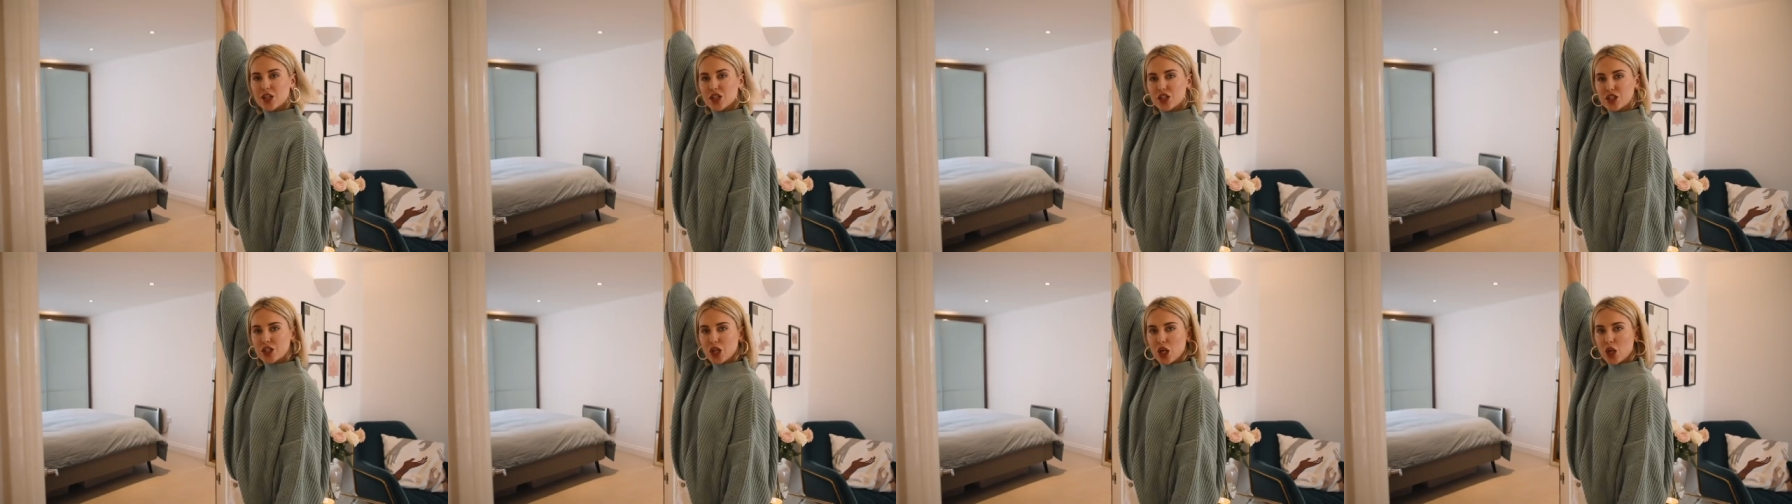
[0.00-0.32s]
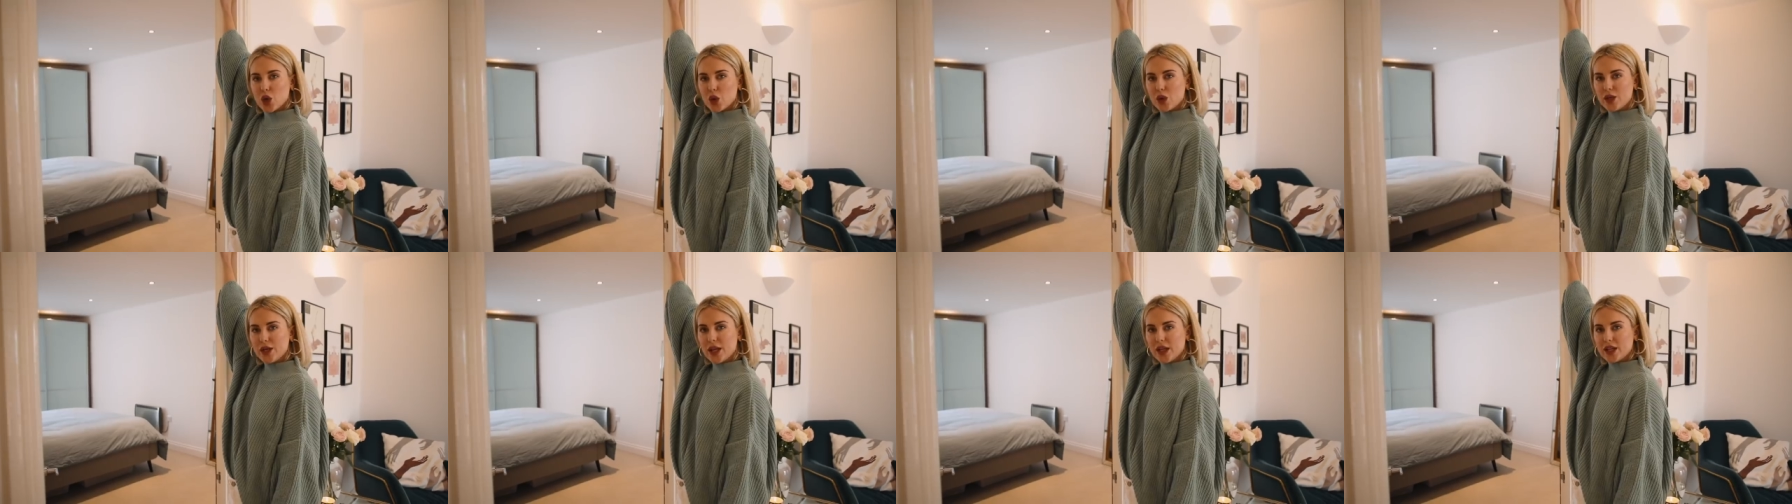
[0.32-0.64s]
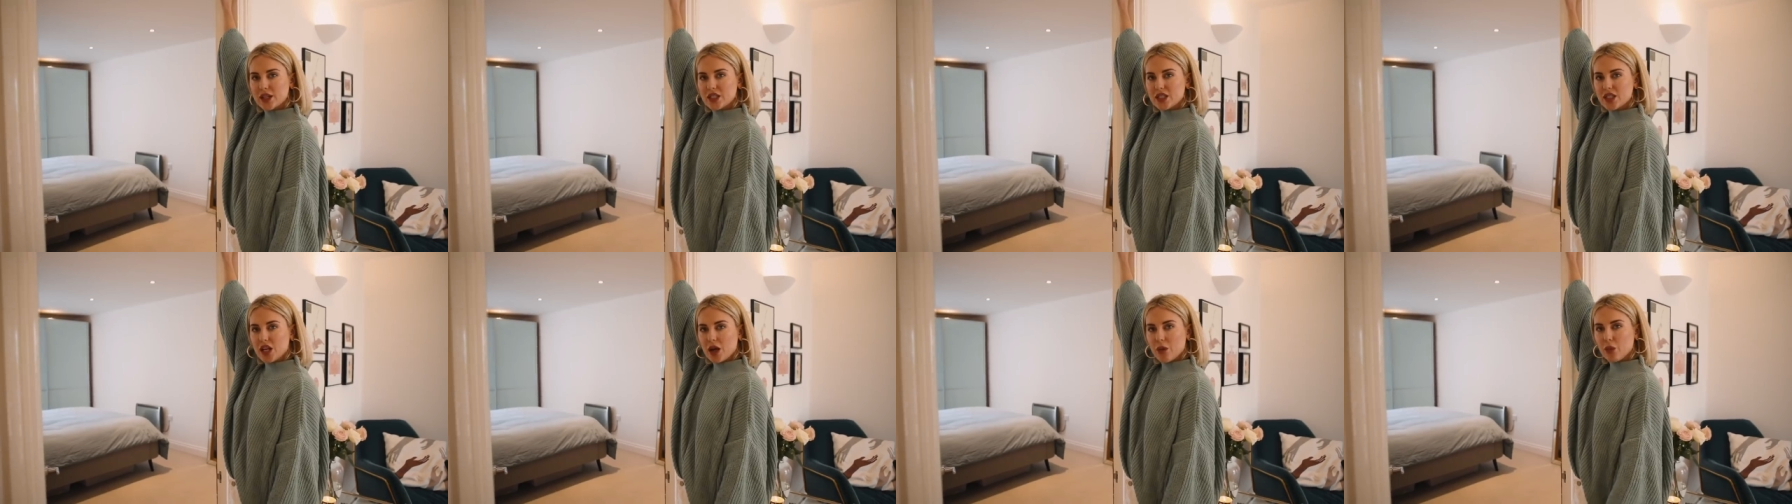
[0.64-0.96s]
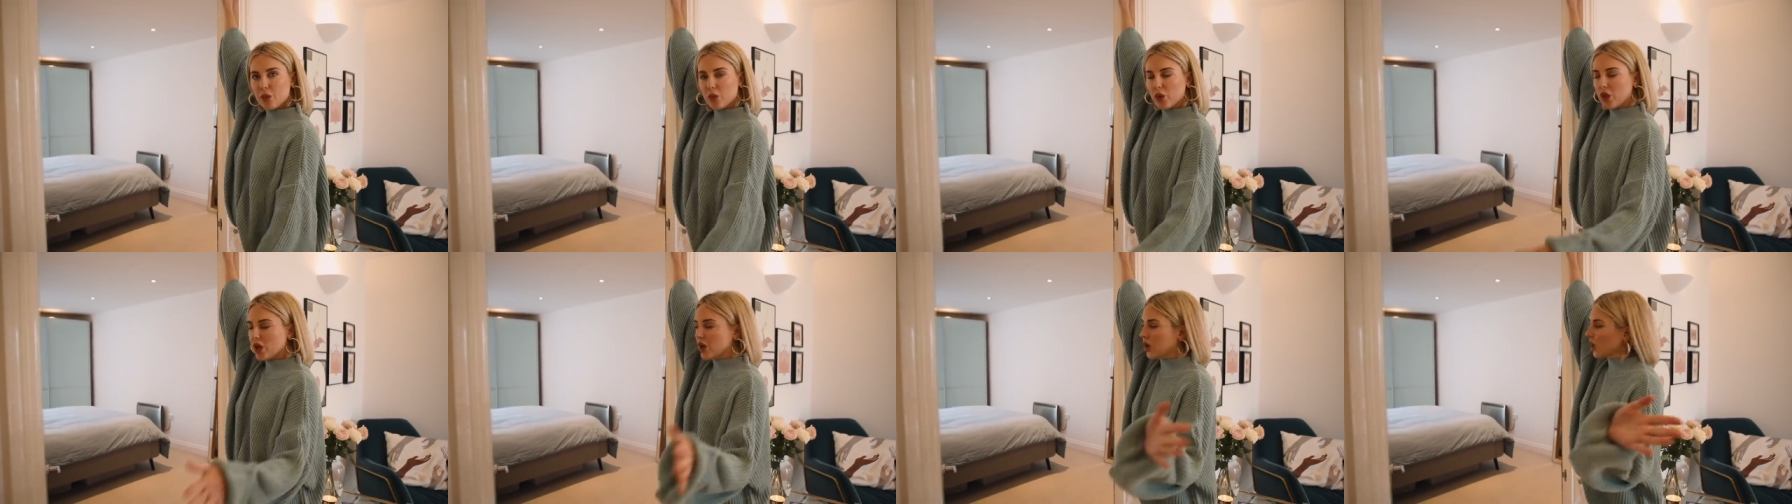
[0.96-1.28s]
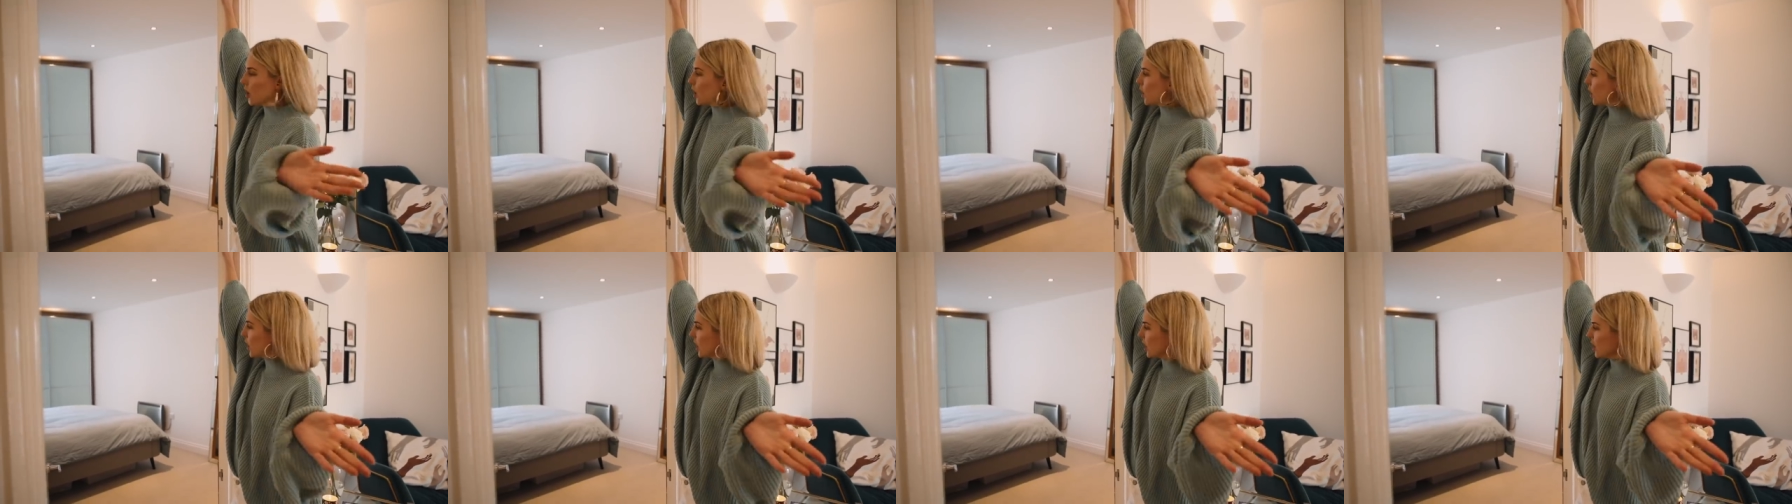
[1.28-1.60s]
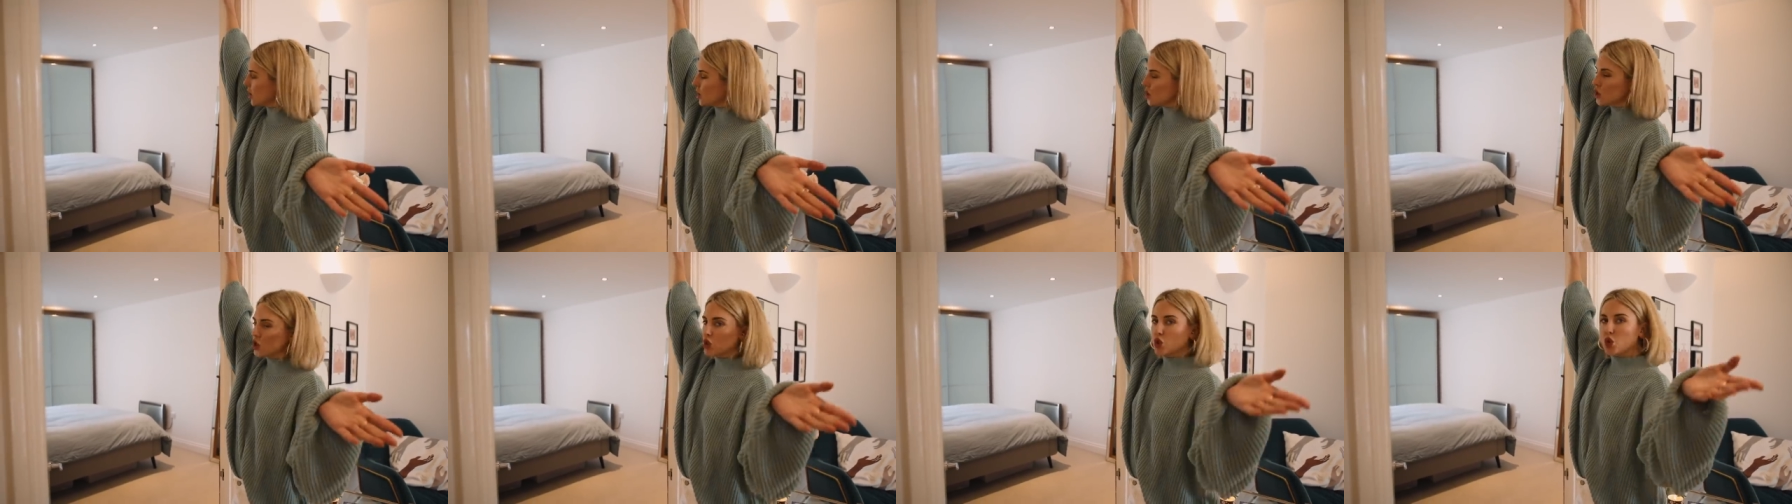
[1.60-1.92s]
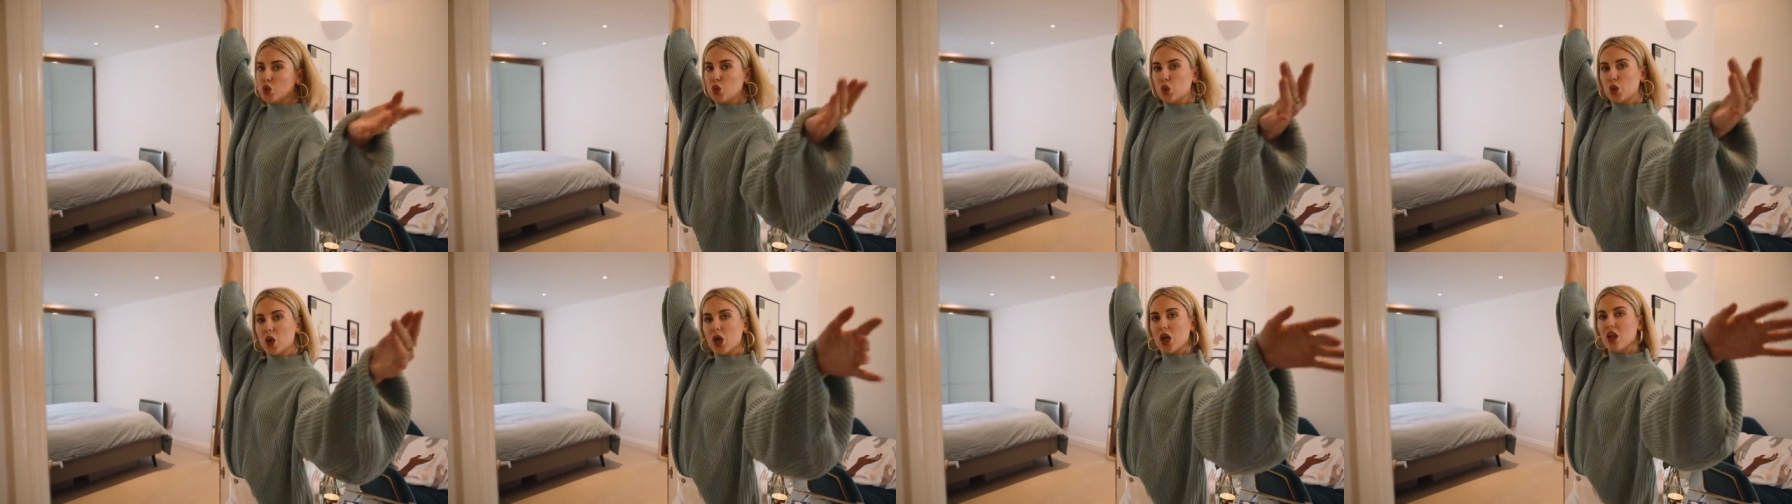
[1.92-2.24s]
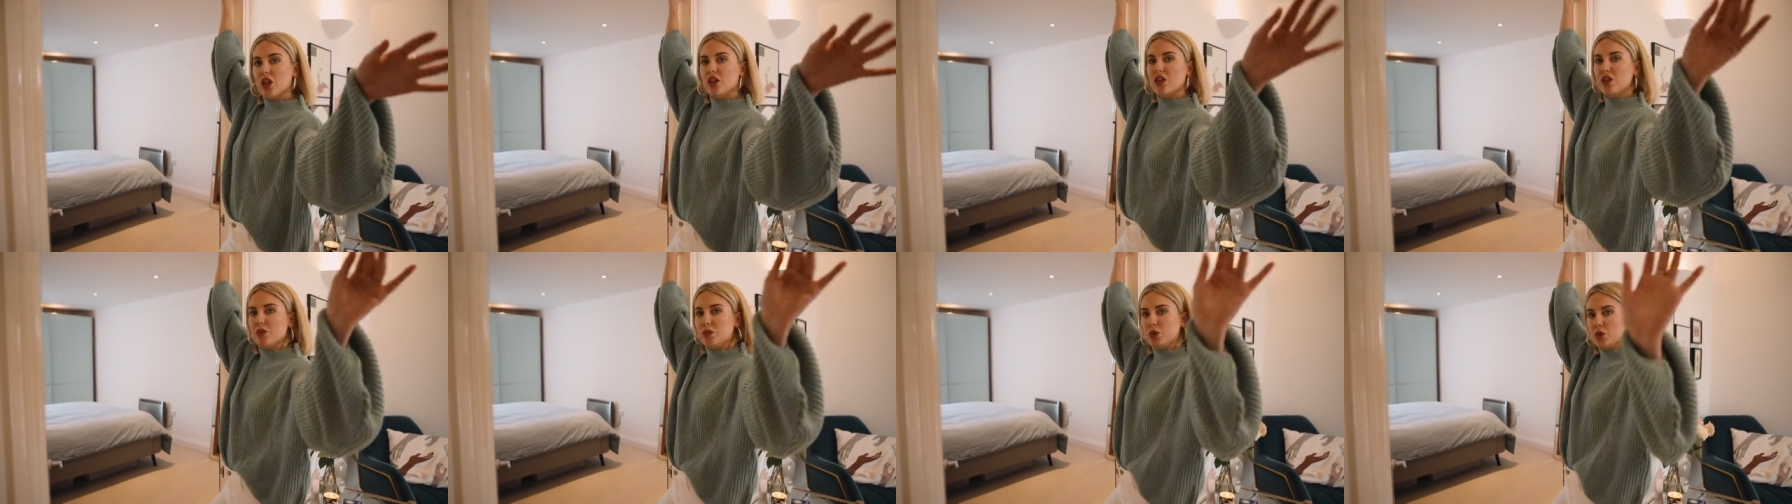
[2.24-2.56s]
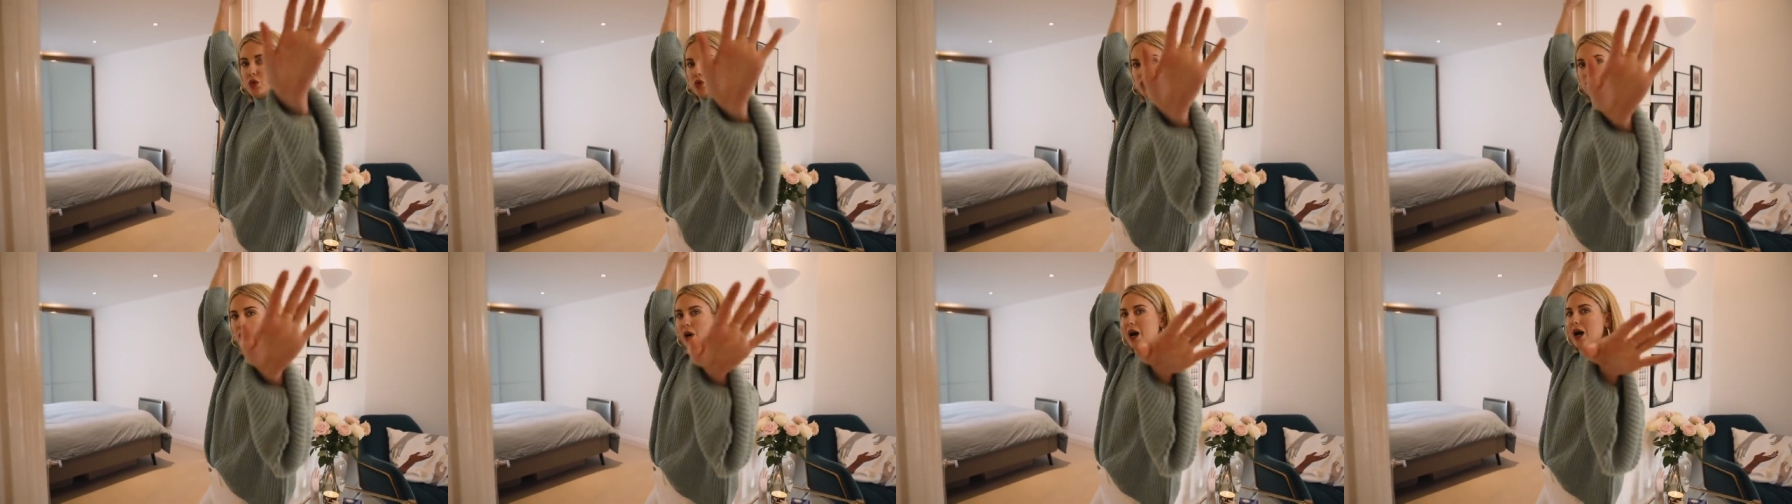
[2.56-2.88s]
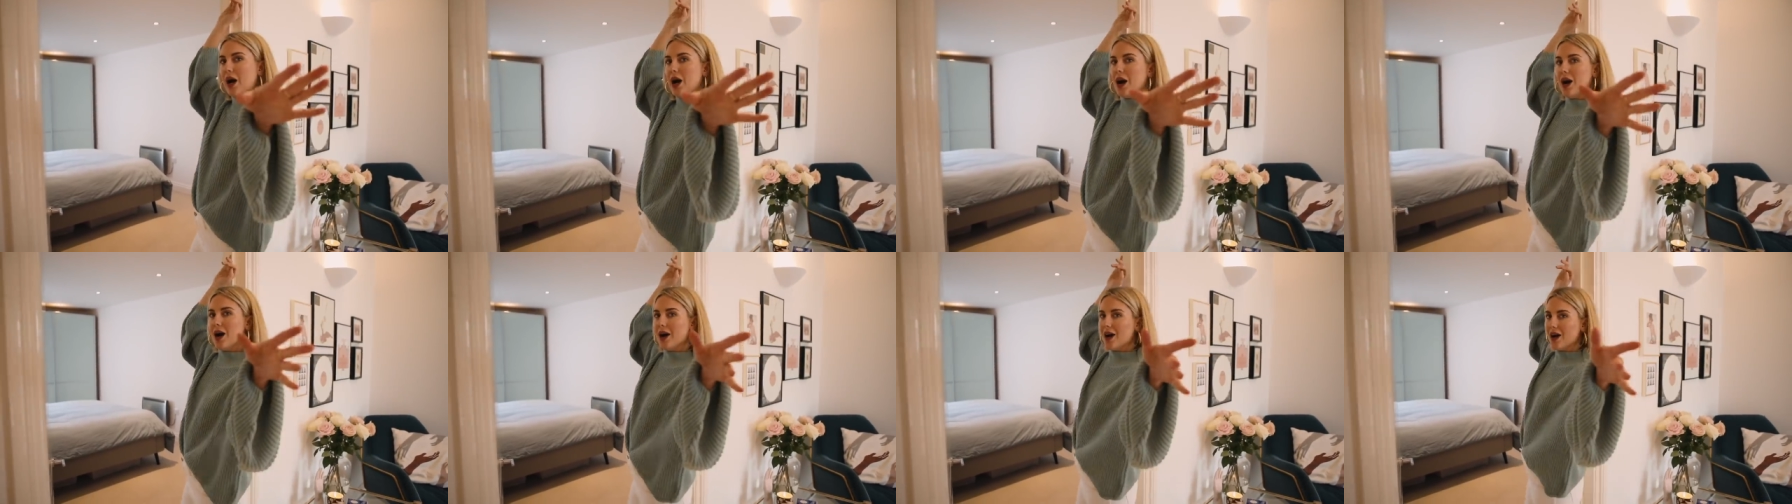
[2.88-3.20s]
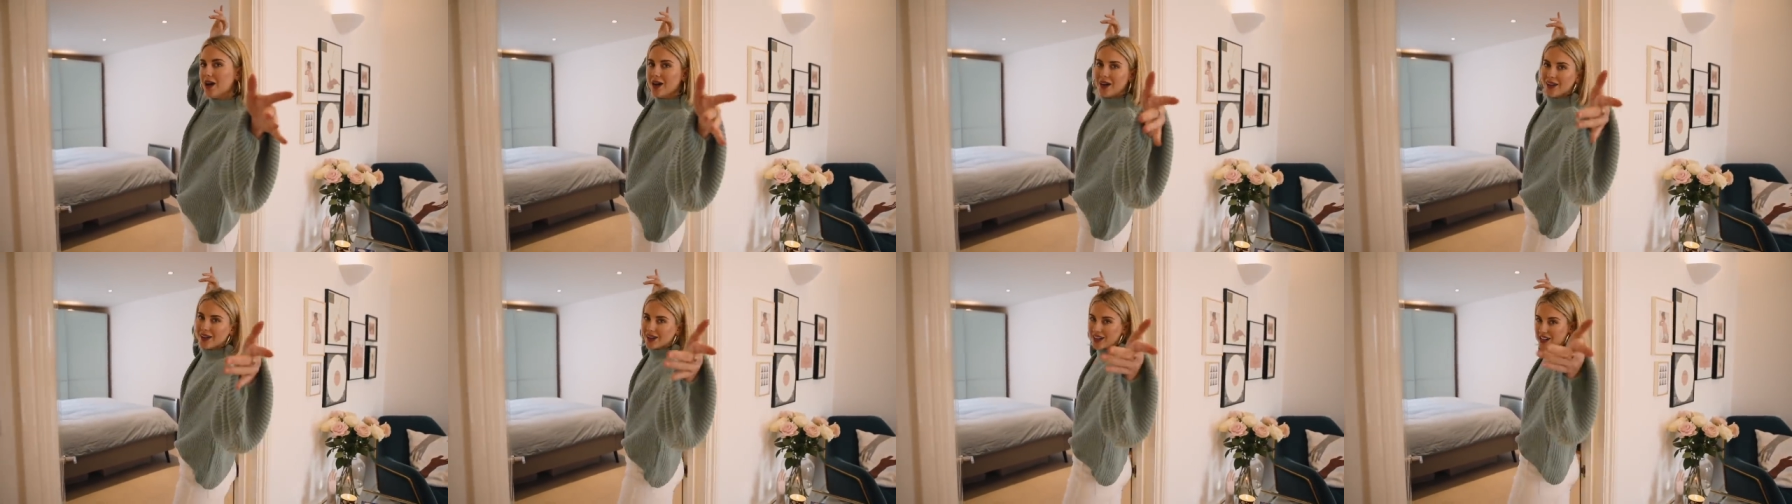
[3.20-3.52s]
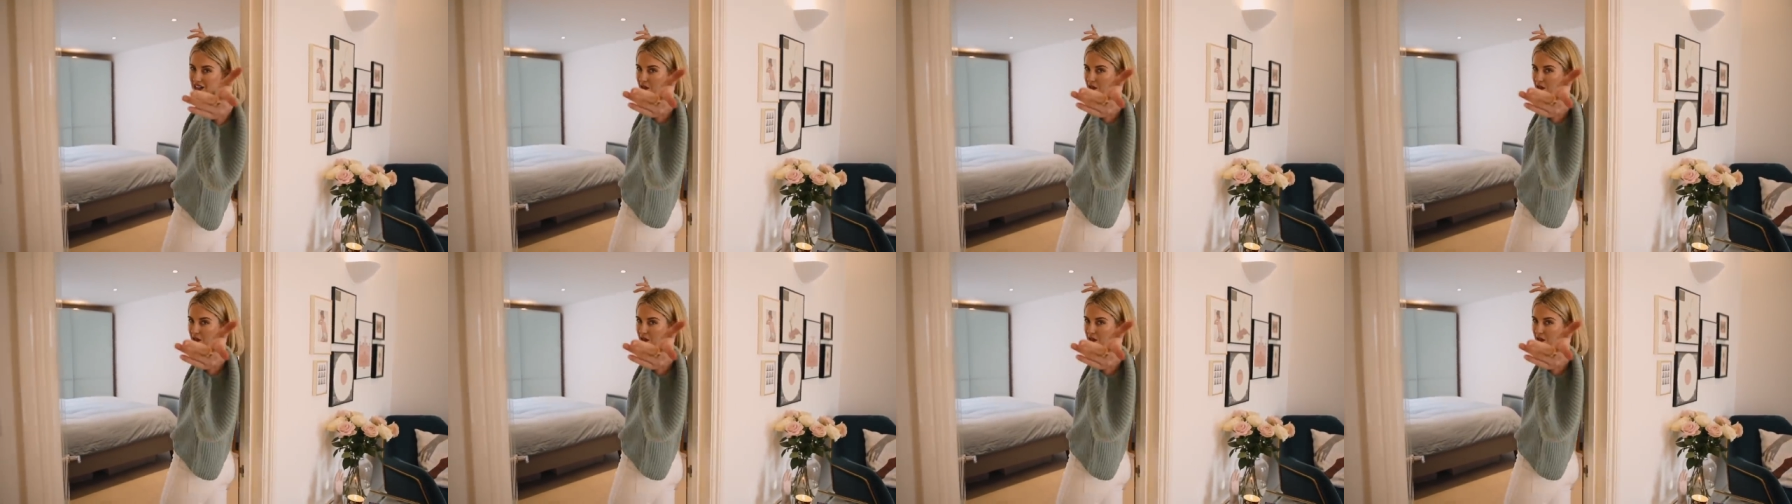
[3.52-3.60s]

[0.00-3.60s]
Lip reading: So next up we are going into the boudoir.